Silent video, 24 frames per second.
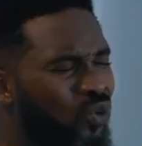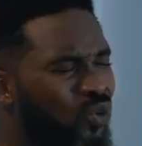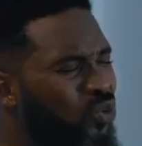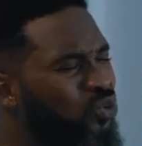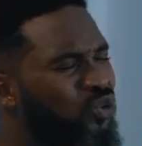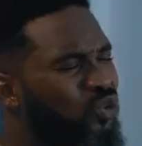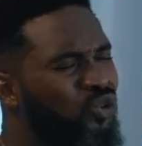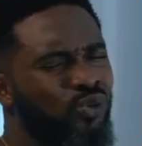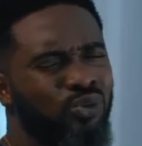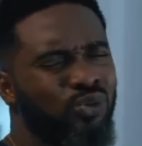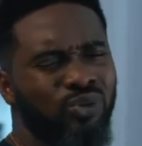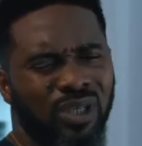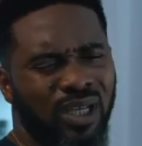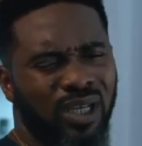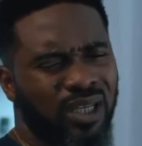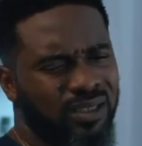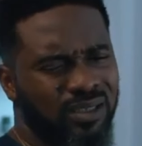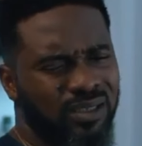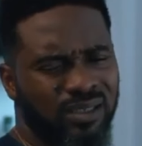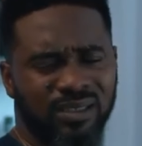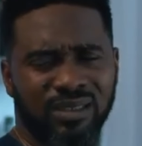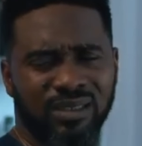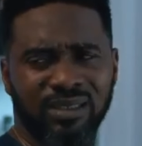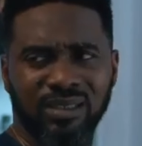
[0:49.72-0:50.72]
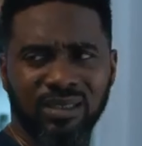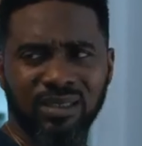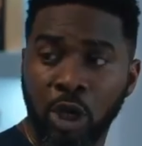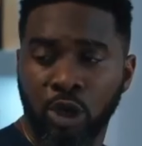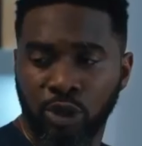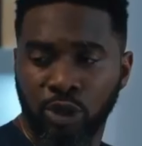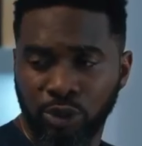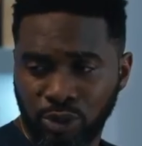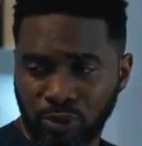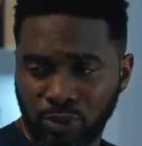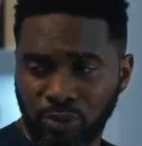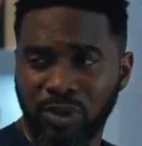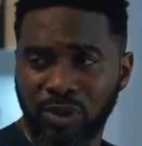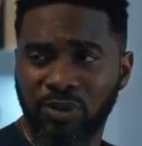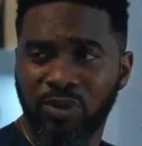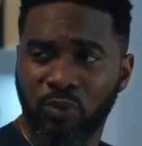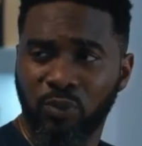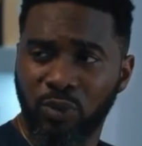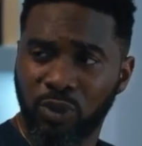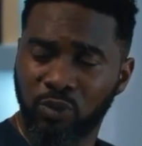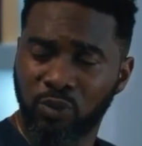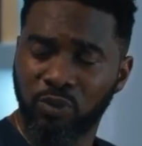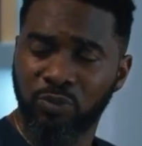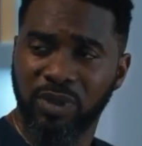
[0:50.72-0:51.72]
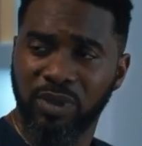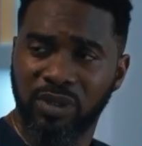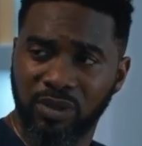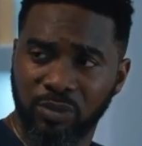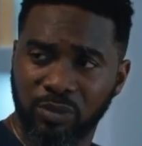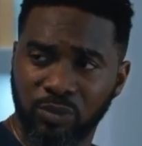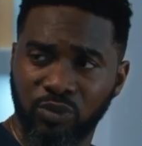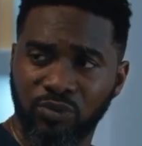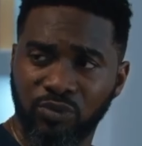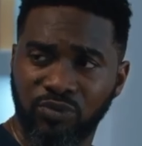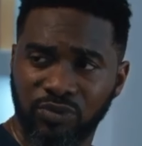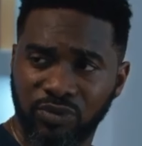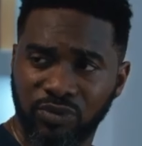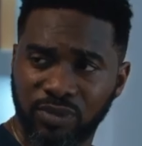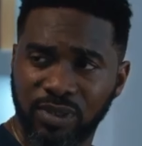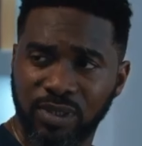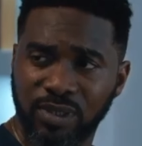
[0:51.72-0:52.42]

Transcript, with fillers: Don't do that. You were the one who made the move.